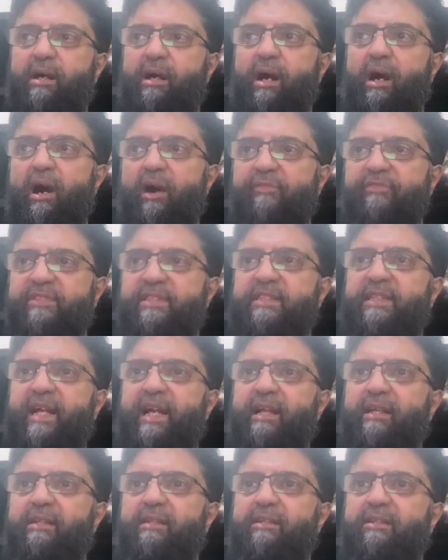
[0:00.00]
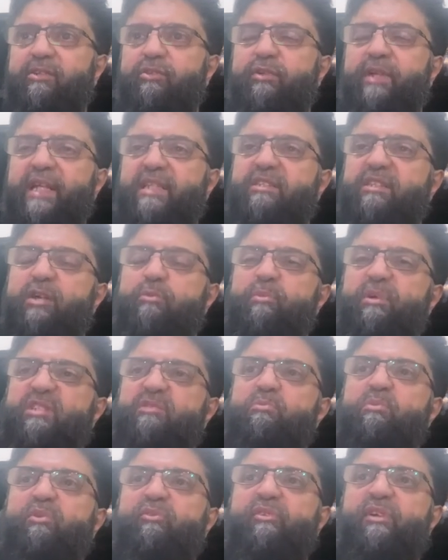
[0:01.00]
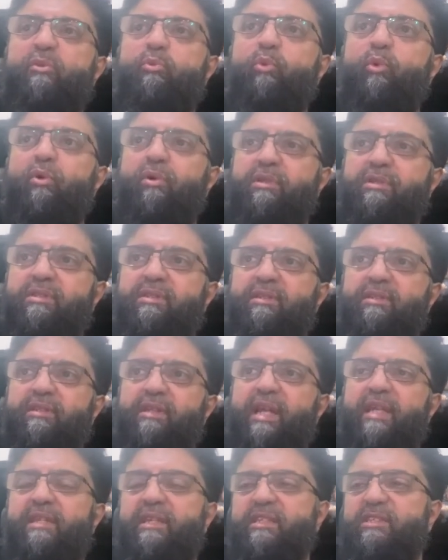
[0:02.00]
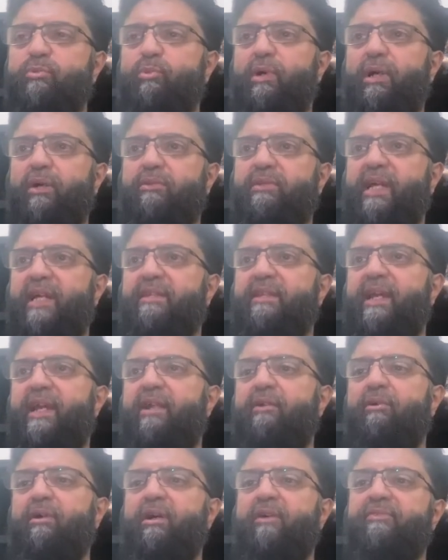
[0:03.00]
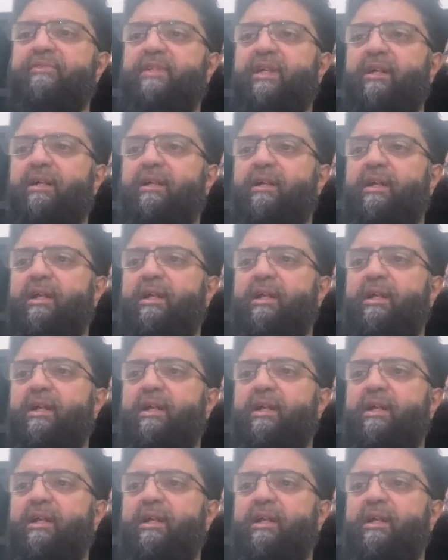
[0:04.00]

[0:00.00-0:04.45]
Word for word: After that, you get so much more reward in this world and the hereafter.